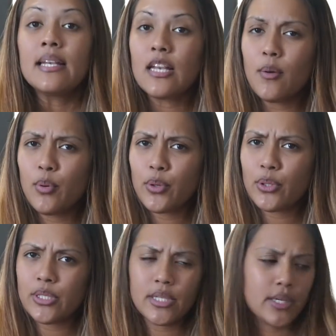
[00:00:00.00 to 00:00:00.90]
Number
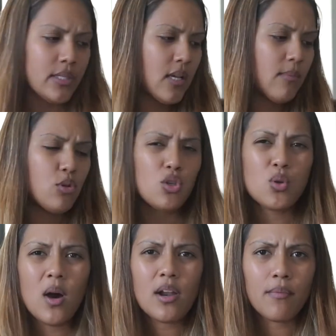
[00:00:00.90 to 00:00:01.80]
six, I'm
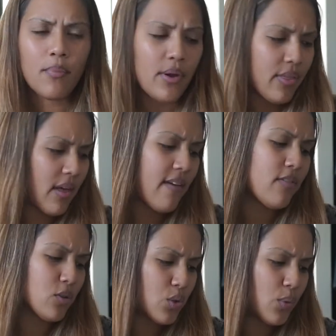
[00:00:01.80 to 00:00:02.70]
so out of breath. I
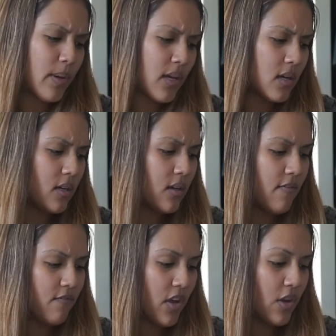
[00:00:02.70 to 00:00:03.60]
feel so big.
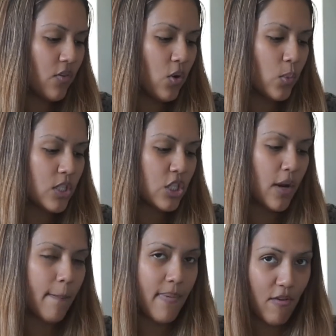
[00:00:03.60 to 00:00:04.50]
Favorite
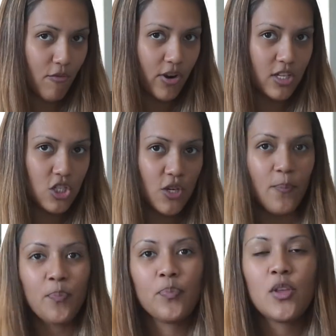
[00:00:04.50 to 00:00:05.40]
winter beverage?
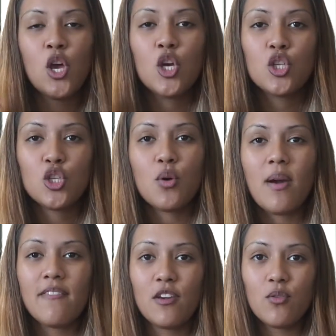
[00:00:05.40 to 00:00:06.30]
So
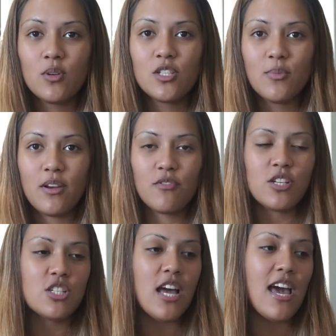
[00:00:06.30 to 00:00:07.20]
my favorite winter
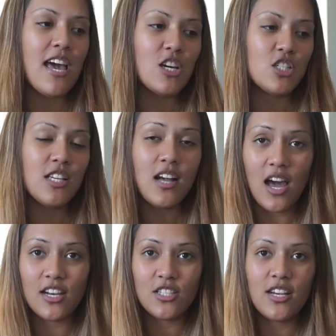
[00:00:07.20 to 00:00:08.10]
beverage, I actually
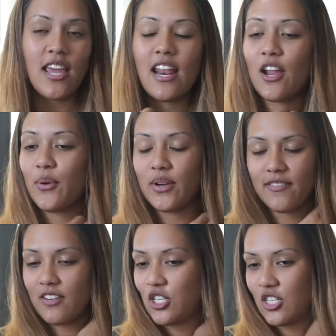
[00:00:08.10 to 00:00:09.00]
got it today and I already
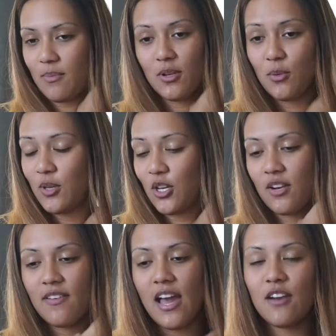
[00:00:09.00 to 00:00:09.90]
finished it, but it'll be
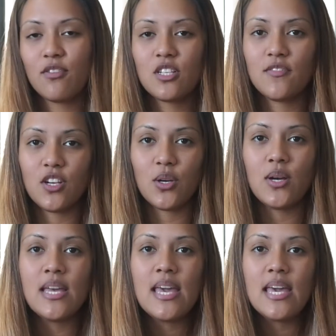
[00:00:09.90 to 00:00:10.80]
good if I had it for this video,
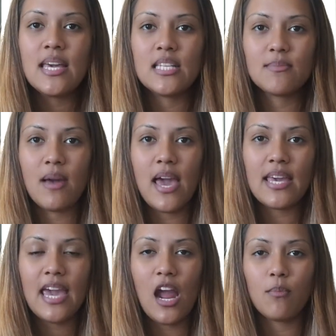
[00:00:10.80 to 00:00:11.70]
is my
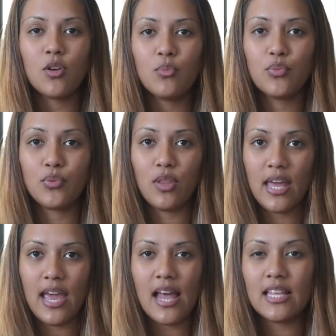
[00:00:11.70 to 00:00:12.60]
caramel
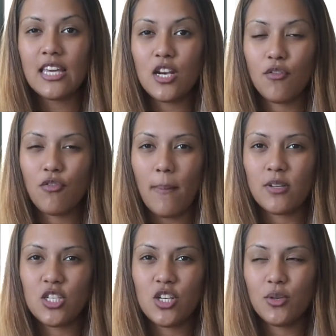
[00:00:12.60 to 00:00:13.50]
brulee. I like it in a
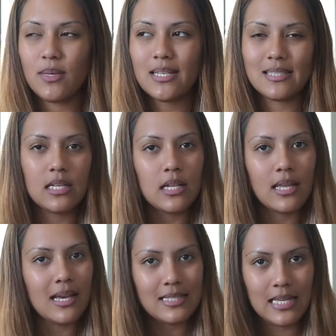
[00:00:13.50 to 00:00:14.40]
frappuccino because,
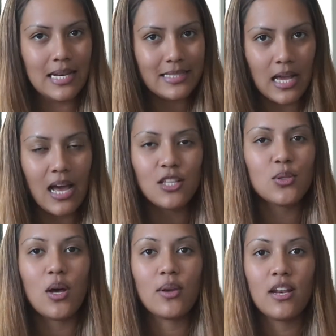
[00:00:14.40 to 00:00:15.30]
like I said, it's hot,
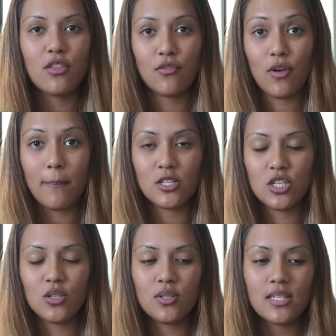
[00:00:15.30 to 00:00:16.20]
so I'll get it the
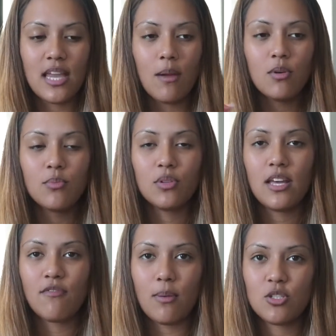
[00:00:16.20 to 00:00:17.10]
frappuccino. It's a caramel
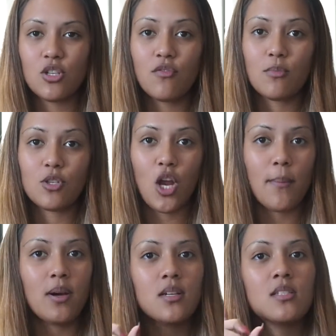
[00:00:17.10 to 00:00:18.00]
brulee frappuccino from
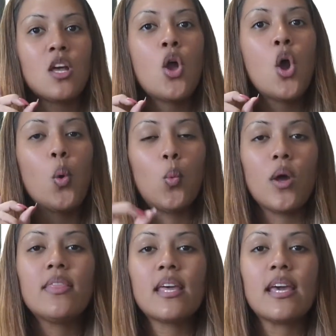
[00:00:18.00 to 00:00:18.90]
Starbucks.
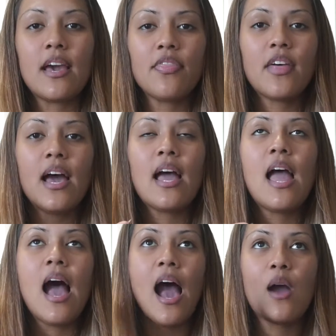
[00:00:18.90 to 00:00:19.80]
When they get that,
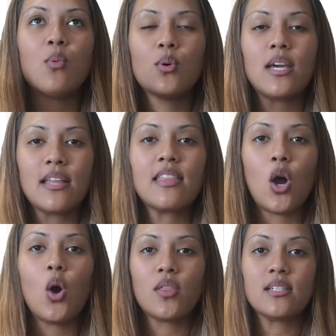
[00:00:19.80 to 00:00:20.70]
I will get
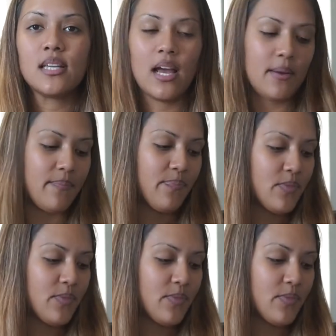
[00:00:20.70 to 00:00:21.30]
that all the time.